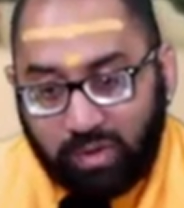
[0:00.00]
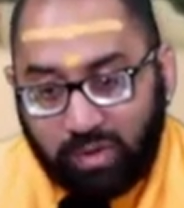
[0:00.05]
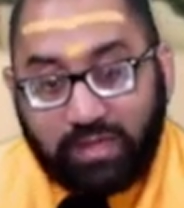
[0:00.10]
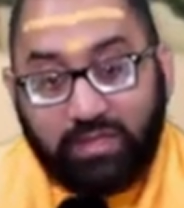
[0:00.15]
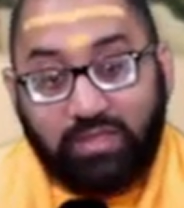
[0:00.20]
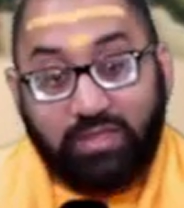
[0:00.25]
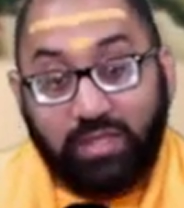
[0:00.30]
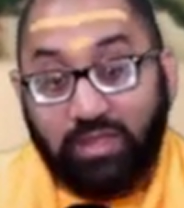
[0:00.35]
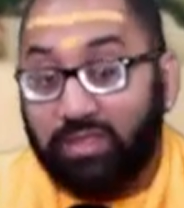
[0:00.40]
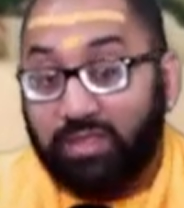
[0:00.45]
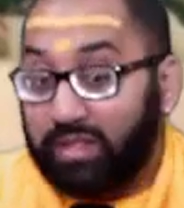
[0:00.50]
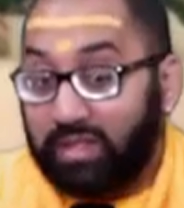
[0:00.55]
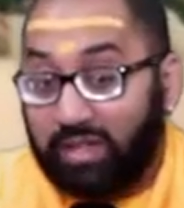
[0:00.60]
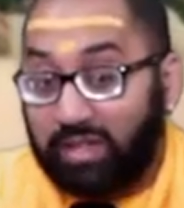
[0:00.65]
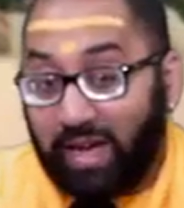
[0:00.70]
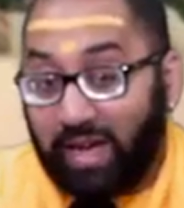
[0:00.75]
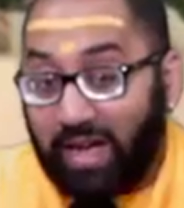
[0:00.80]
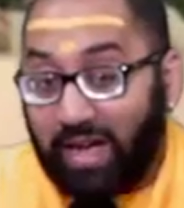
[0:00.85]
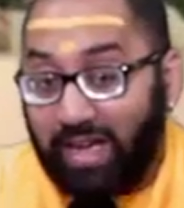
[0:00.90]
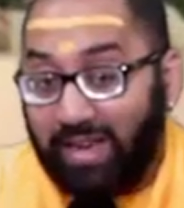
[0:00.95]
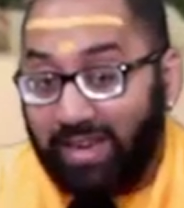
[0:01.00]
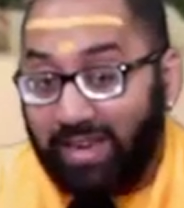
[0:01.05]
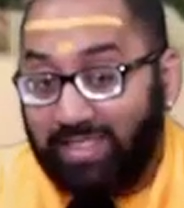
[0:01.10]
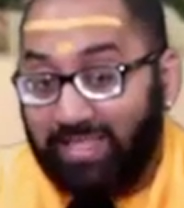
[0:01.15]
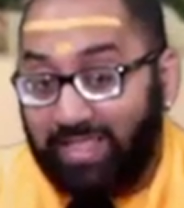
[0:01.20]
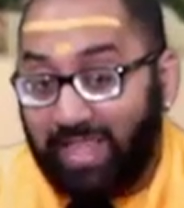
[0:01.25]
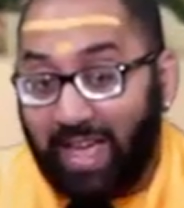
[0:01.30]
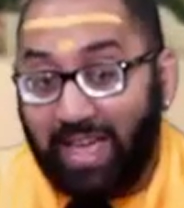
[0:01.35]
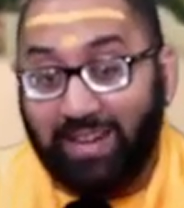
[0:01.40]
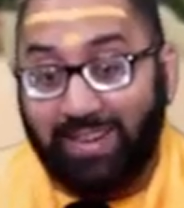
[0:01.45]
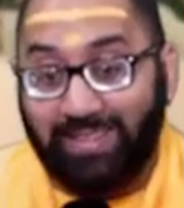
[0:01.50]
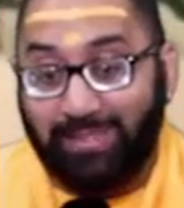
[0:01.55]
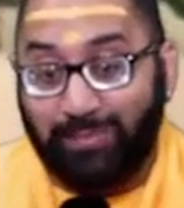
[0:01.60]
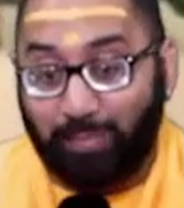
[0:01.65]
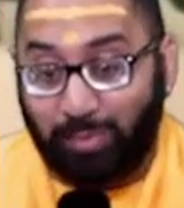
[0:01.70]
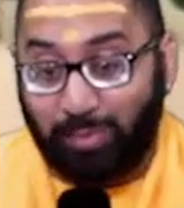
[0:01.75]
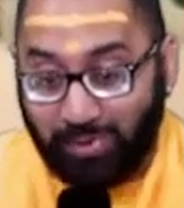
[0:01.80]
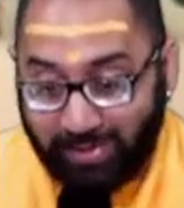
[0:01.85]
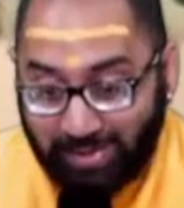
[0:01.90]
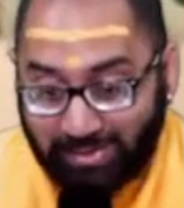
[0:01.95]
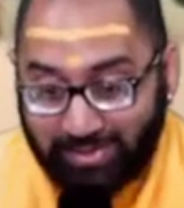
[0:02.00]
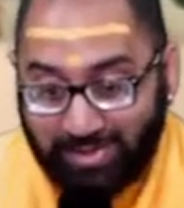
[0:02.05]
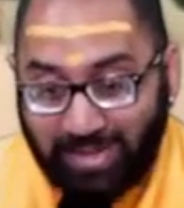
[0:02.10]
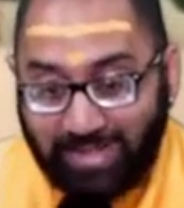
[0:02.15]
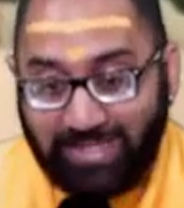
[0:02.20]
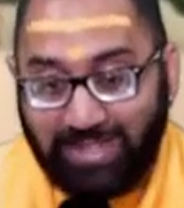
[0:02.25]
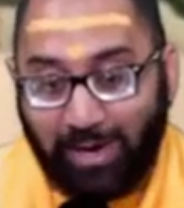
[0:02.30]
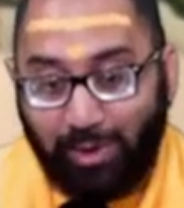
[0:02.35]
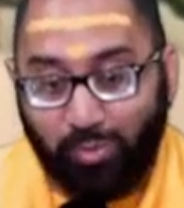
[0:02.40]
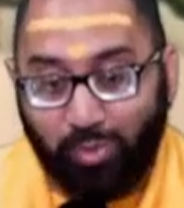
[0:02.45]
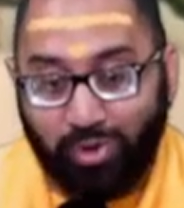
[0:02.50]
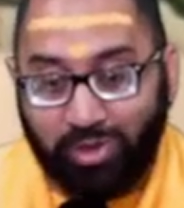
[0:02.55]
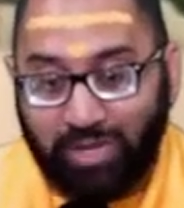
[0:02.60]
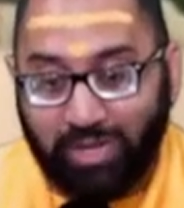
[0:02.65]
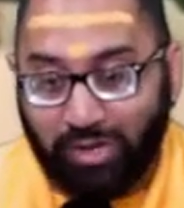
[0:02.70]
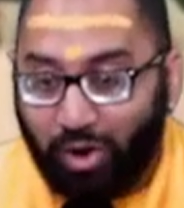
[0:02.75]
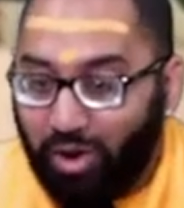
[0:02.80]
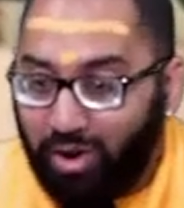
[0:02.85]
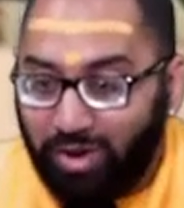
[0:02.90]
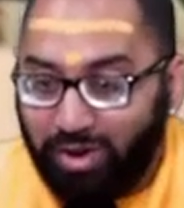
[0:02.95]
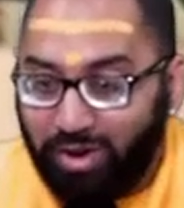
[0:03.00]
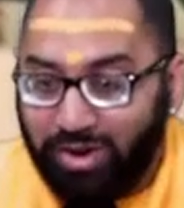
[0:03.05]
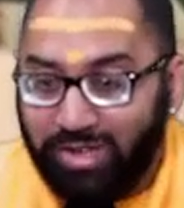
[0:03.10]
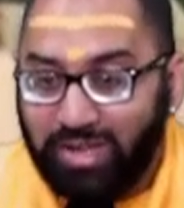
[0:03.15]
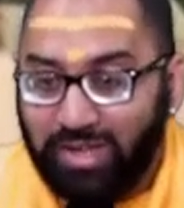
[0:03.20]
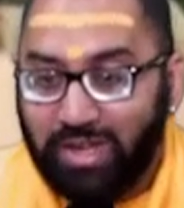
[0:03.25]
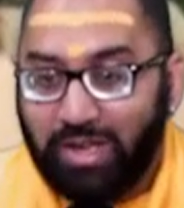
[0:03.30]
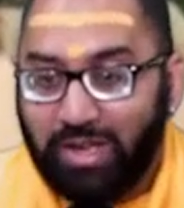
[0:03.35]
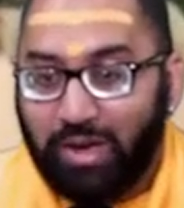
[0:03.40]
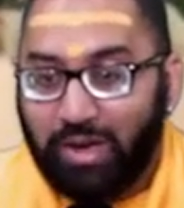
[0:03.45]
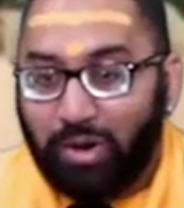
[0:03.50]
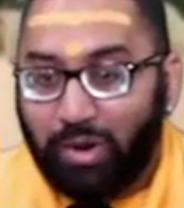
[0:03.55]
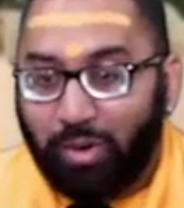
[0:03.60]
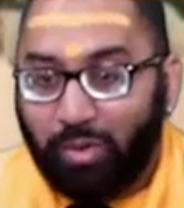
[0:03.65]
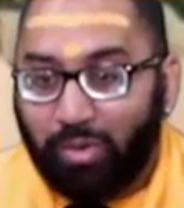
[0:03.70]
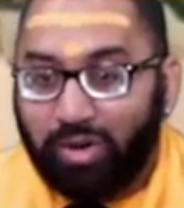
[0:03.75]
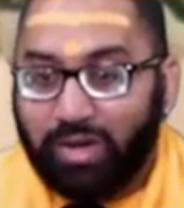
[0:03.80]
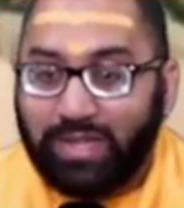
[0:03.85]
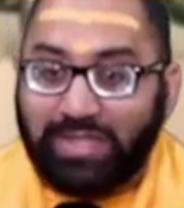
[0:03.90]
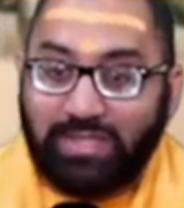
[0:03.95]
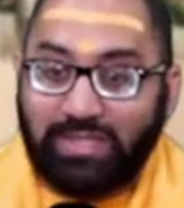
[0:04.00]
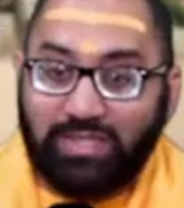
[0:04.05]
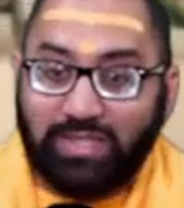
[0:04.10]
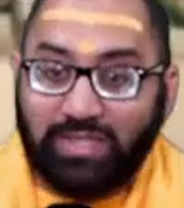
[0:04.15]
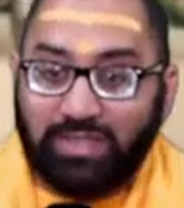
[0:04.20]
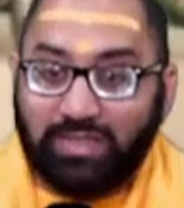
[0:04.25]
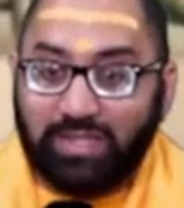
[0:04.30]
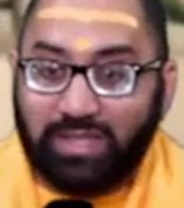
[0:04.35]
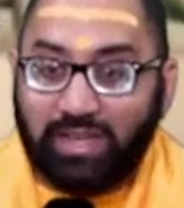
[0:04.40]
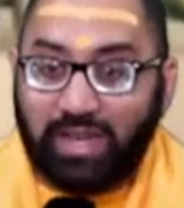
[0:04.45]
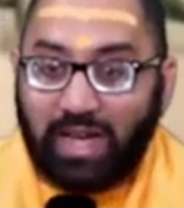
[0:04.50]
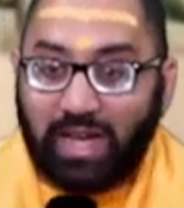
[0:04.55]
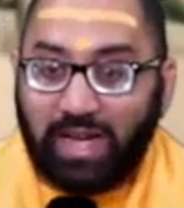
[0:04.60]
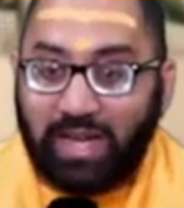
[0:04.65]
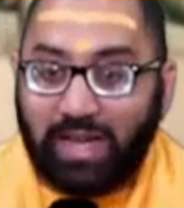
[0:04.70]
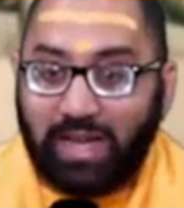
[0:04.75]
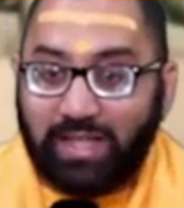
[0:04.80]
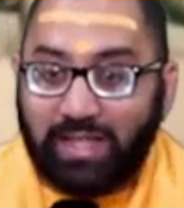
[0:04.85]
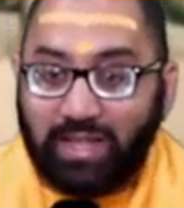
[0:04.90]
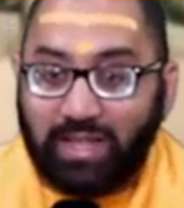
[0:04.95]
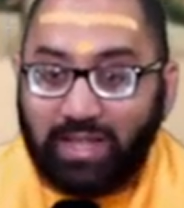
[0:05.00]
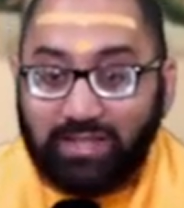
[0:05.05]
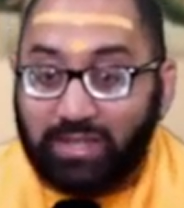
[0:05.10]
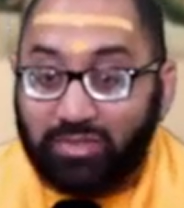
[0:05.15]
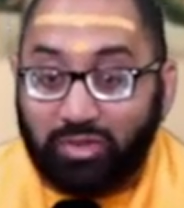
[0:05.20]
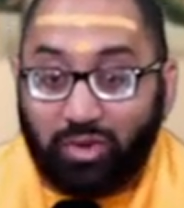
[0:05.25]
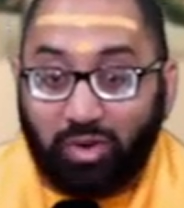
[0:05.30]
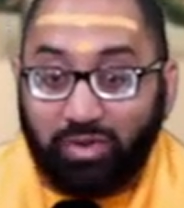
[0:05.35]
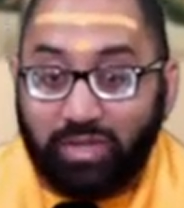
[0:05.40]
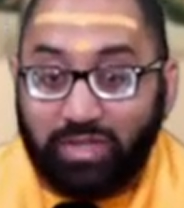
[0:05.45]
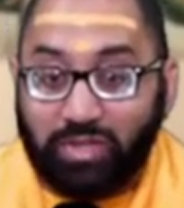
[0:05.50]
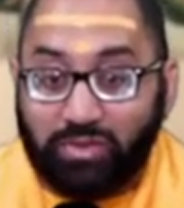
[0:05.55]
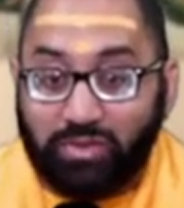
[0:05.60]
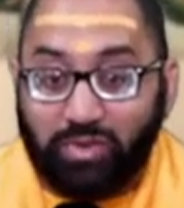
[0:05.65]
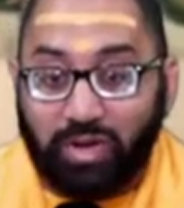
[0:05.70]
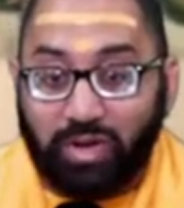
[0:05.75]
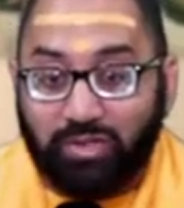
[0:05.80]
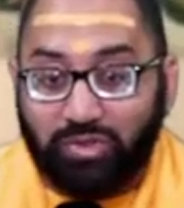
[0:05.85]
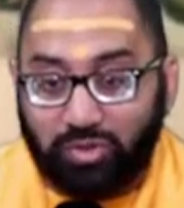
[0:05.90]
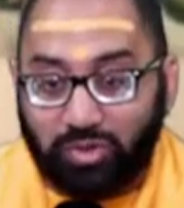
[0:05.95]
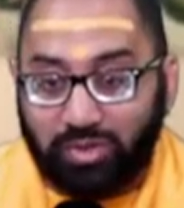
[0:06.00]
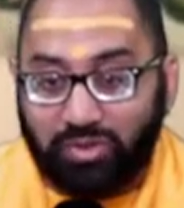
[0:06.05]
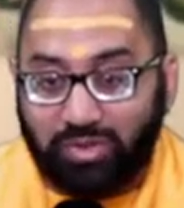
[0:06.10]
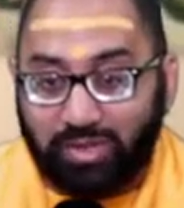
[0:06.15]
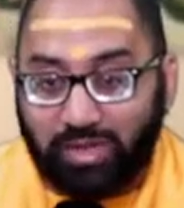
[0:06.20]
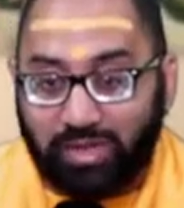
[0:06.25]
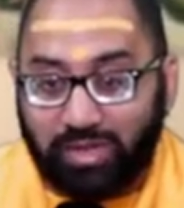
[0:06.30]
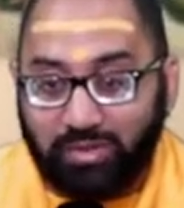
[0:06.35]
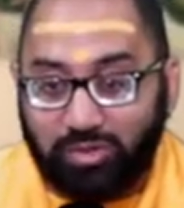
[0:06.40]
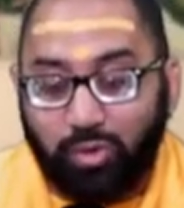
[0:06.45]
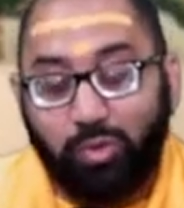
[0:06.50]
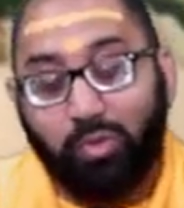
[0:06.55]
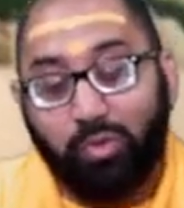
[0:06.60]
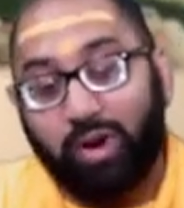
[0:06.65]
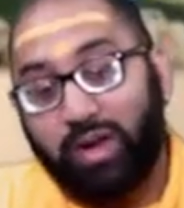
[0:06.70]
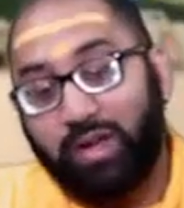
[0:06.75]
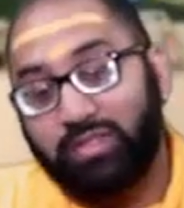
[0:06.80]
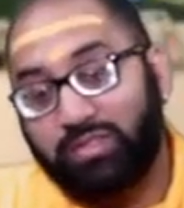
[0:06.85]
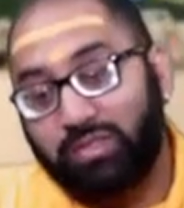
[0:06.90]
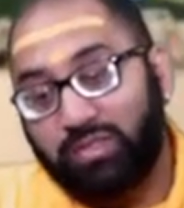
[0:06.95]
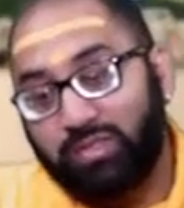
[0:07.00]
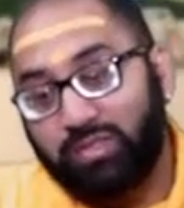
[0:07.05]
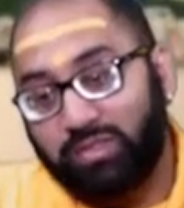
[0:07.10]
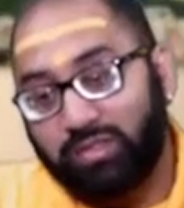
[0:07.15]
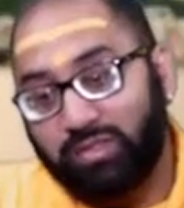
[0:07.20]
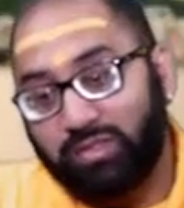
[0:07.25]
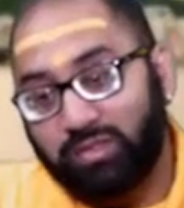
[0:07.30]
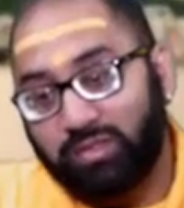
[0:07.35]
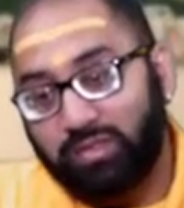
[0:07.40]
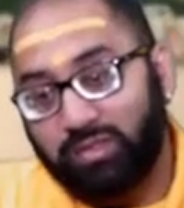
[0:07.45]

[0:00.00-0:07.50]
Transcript: Is it the guy that is putting his head down working hard? Or is it the guy that does all these other extra things? Who rises?